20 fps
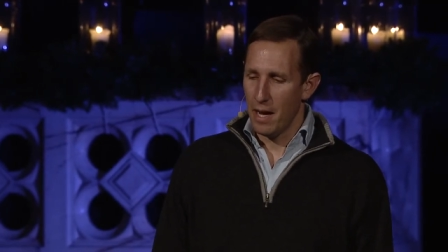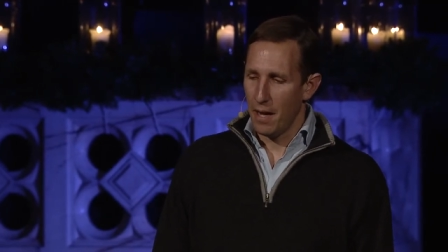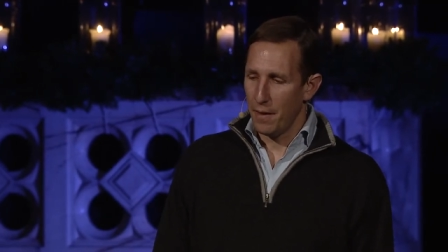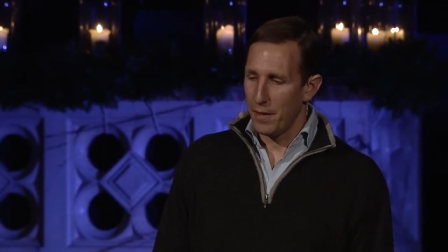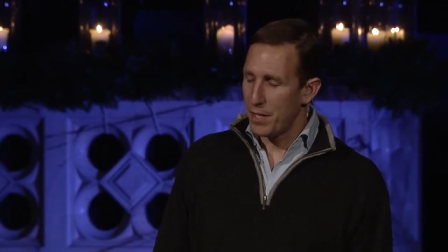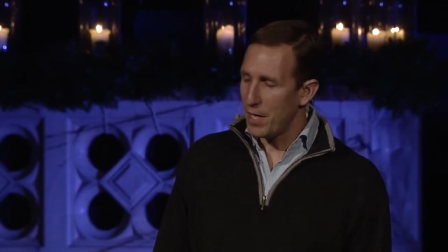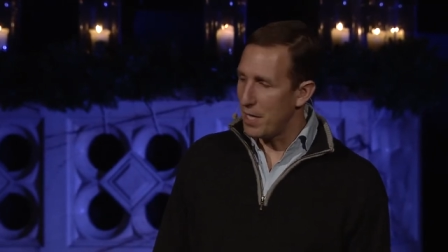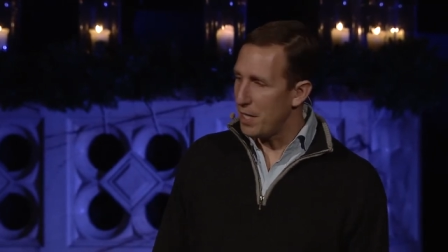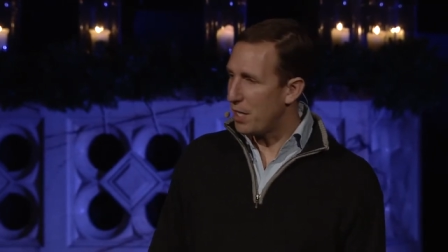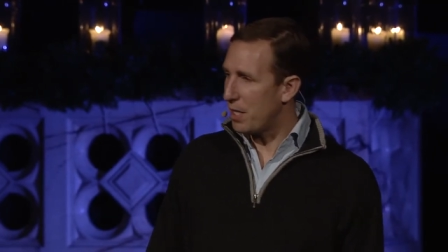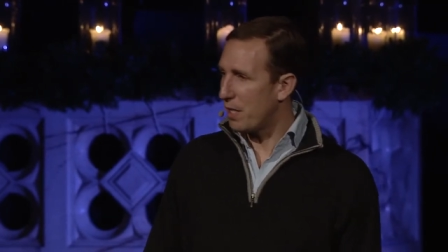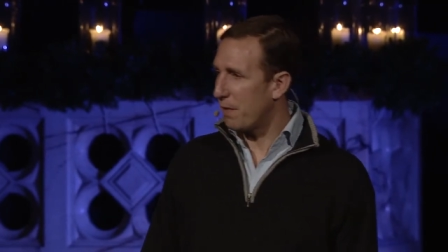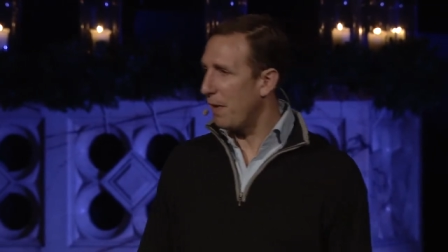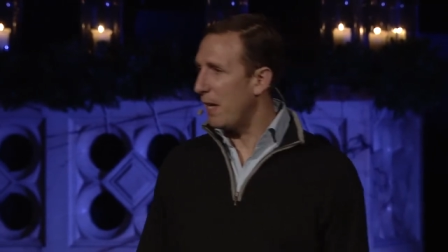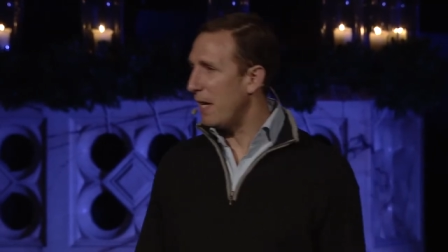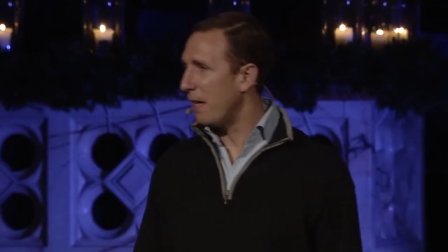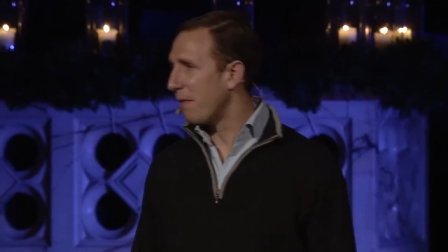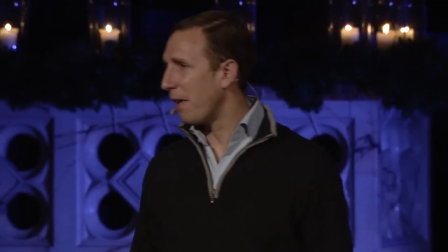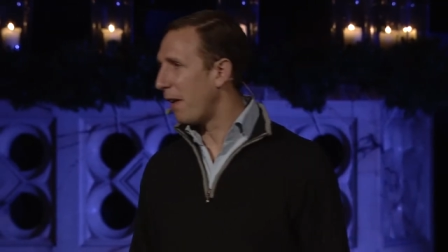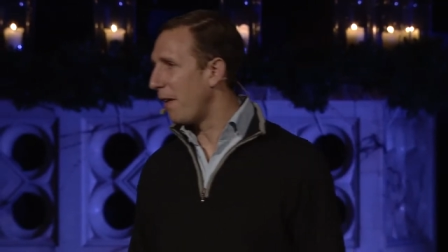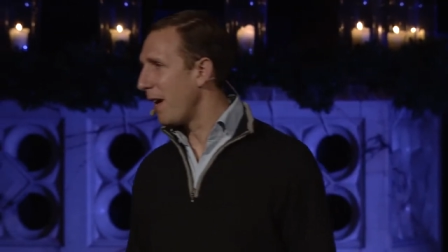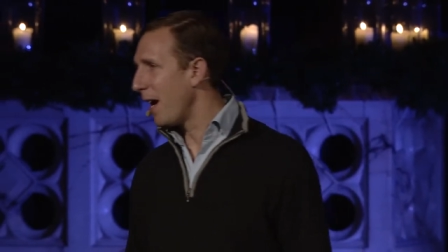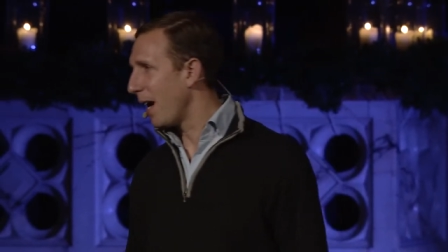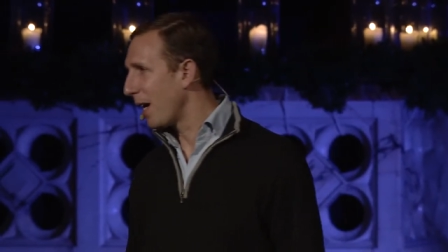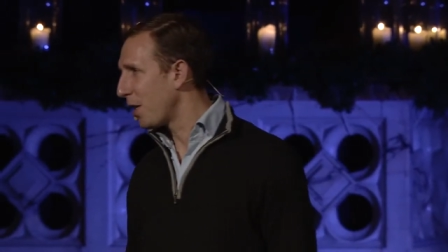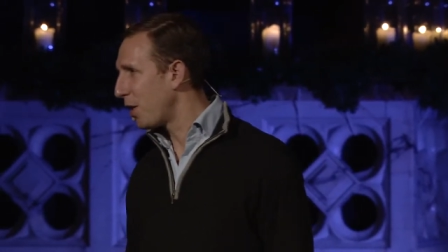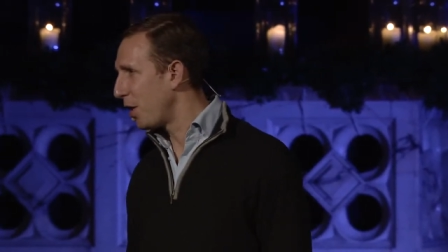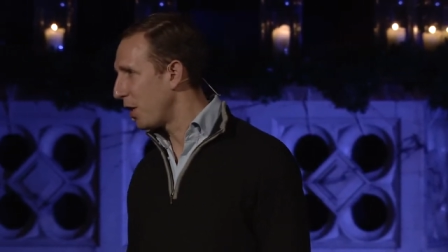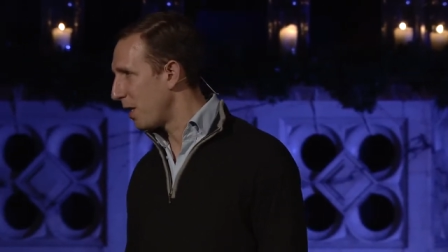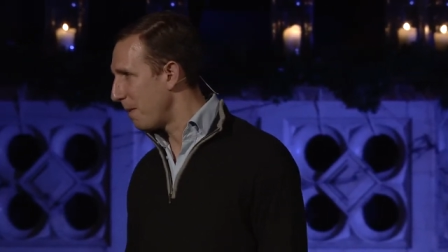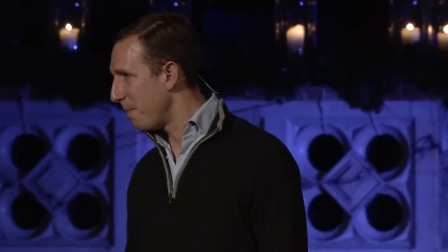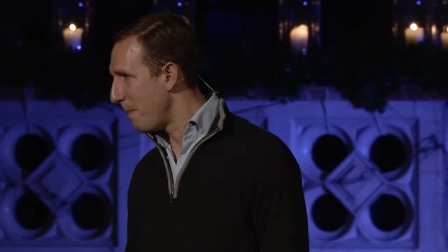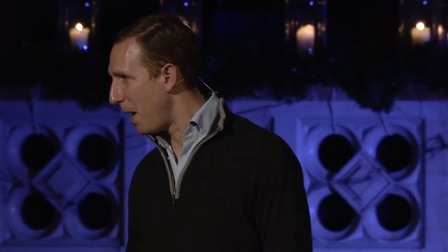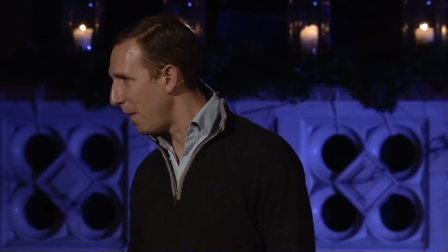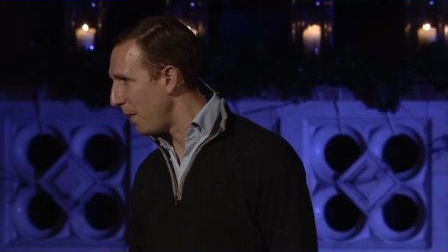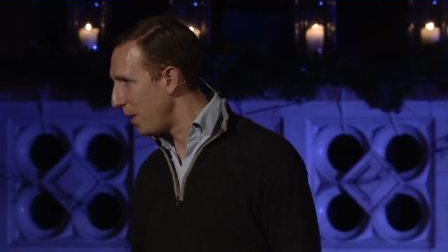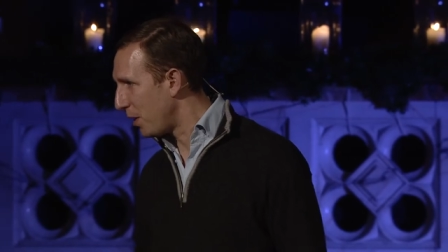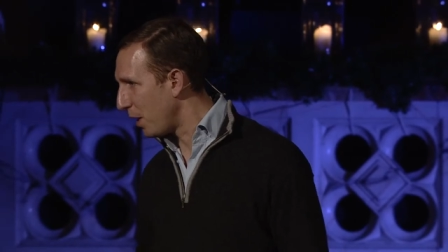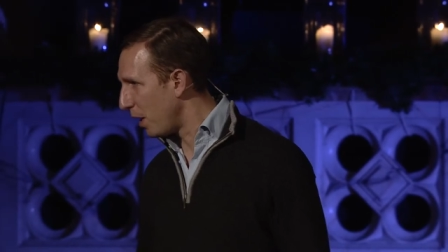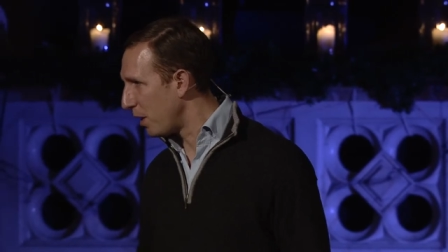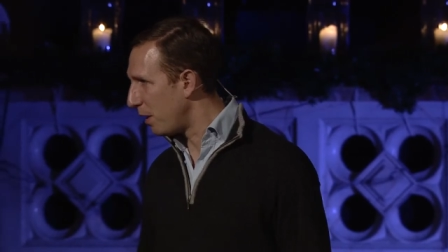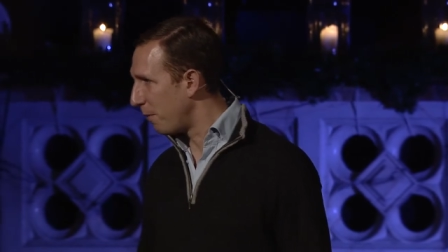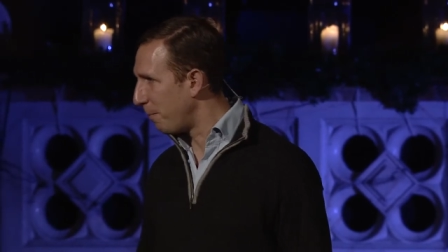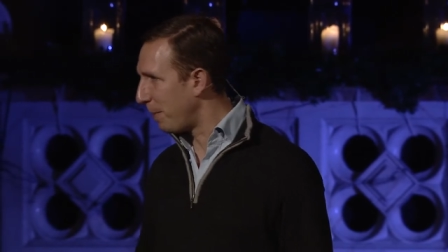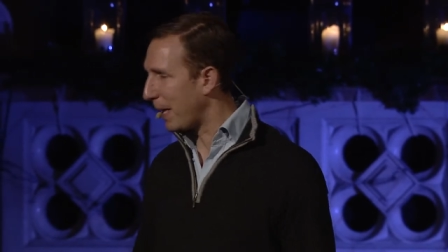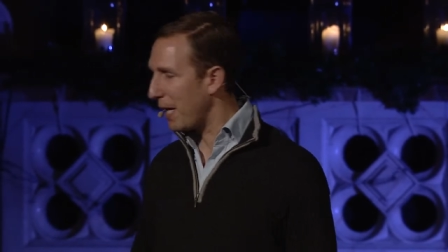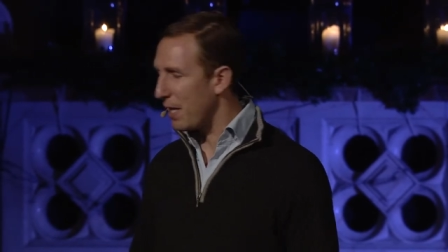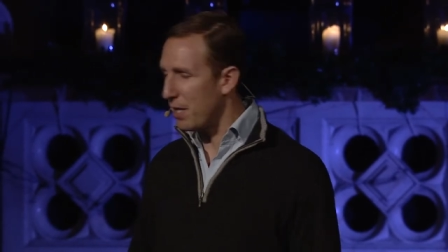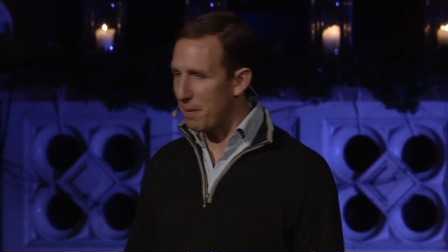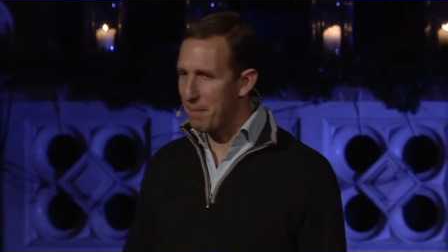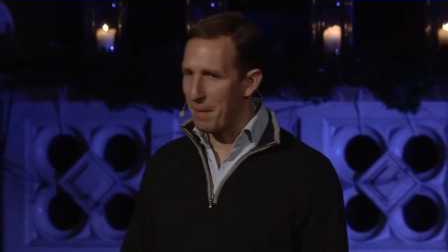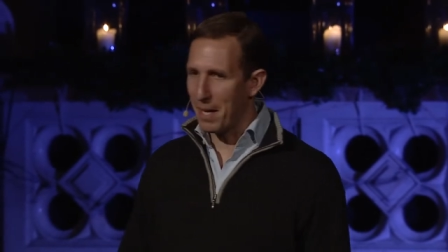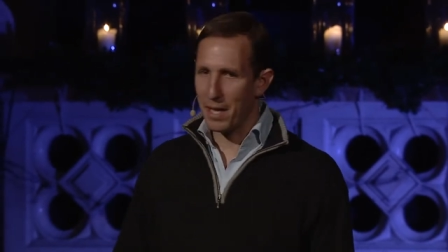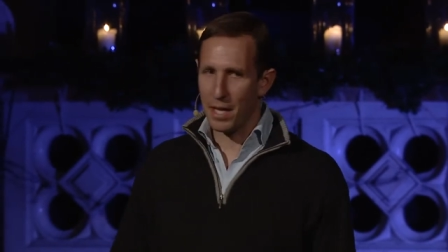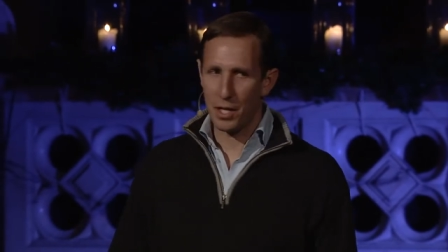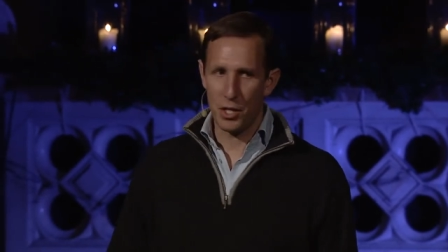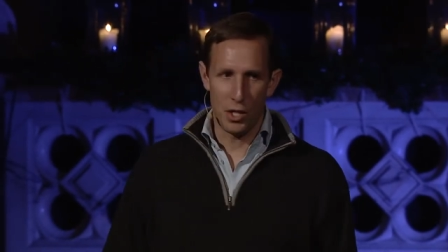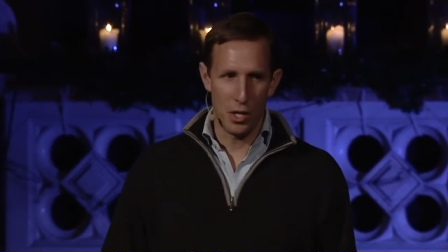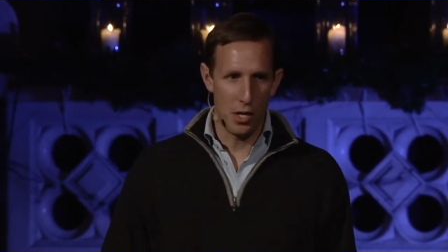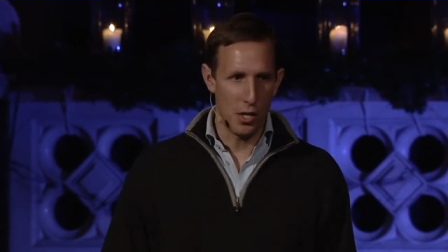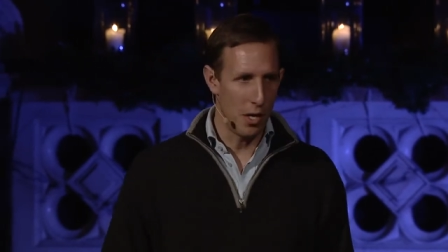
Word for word: The teacher's feeling very anxious, and Mary and Joseph begin to make their